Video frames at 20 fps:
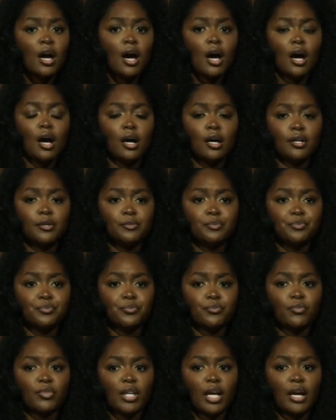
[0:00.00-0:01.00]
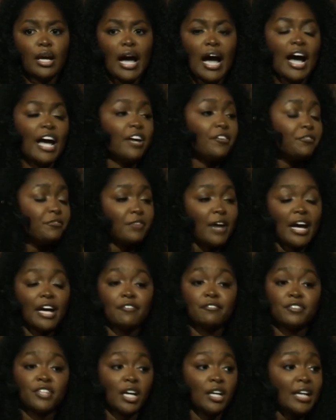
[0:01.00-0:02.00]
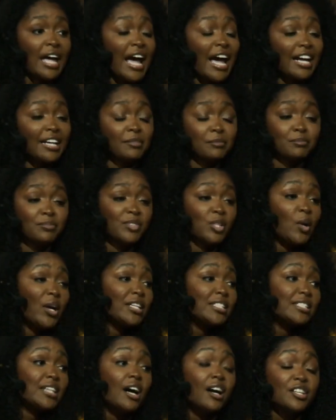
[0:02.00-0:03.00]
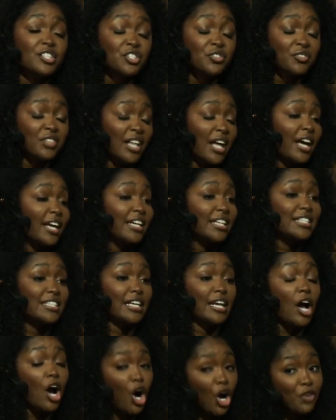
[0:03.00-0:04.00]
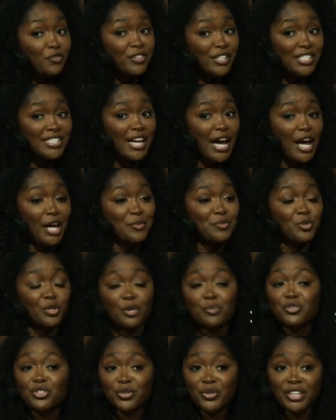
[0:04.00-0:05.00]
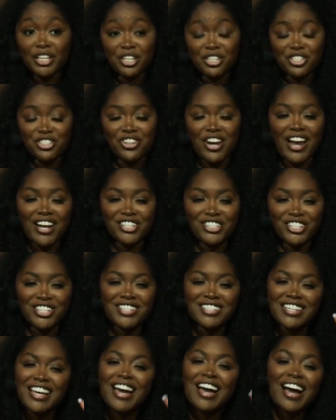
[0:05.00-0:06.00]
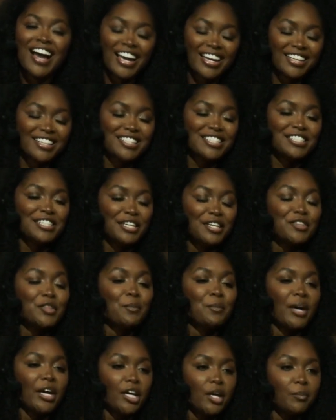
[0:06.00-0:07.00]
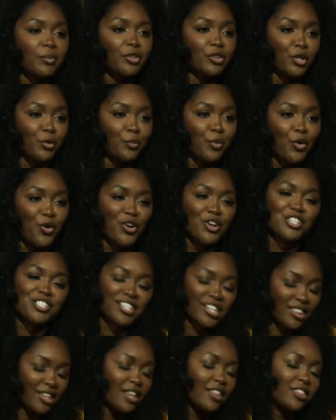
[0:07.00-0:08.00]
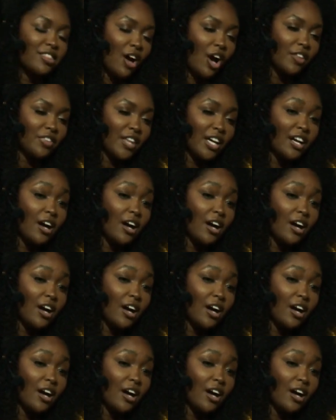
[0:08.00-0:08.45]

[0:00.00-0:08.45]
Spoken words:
I've had tons of clients, and oftentimes when I'm doing extractions, I can see the makeup in their pores that they thought they